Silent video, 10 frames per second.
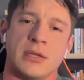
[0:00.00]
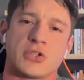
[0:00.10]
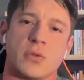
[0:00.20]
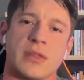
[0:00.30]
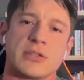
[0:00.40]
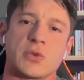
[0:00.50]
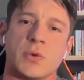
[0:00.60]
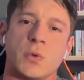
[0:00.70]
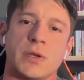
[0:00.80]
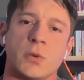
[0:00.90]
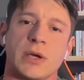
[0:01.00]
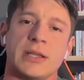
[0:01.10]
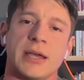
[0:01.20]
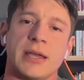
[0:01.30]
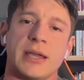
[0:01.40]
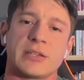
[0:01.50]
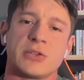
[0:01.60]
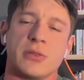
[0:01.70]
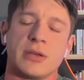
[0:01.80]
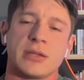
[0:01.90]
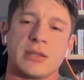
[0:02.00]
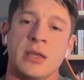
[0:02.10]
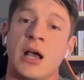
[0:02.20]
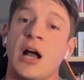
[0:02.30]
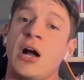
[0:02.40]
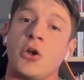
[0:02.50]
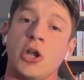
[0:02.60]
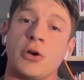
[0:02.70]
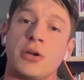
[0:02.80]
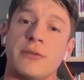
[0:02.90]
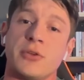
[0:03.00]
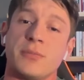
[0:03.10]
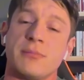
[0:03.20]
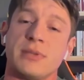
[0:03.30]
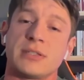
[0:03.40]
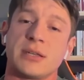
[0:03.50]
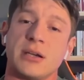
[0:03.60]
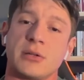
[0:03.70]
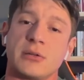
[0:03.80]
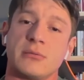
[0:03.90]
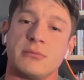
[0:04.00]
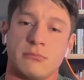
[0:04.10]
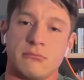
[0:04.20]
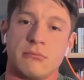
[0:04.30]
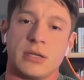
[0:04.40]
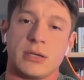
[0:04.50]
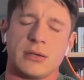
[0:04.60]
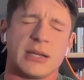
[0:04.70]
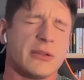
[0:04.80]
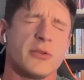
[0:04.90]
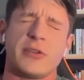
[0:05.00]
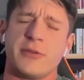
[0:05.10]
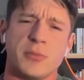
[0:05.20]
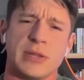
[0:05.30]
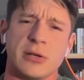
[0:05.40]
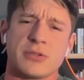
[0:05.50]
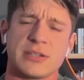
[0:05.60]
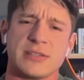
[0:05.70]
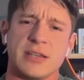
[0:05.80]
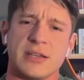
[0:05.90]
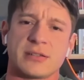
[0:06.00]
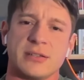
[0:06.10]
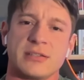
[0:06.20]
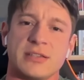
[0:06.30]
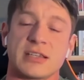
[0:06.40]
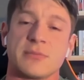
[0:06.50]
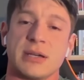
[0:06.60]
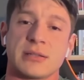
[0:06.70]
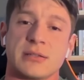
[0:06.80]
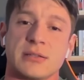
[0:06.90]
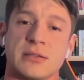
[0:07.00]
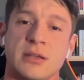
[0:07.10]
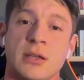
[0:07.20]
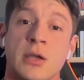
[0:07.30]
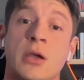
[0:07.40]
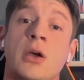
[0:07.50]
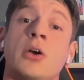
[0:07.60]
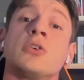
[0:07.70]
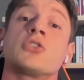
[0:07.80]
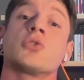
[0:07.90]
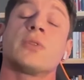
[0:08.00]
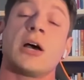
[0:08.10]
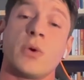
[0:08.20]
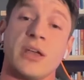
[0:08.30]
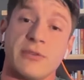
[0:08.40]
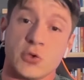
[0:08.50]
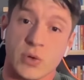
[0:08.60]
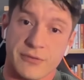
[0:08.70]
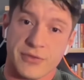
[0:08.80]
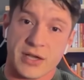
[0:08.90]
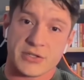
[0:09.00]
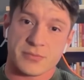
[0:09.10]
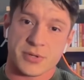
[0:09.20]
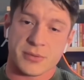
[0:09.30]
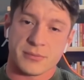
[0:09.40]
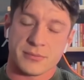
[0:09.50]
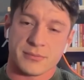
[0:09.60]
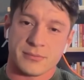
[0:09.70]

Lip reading: So that's what did I ask you then? How long have you been missing out? Have you been losing sales? 6 months. So now we have a 12,000 problem.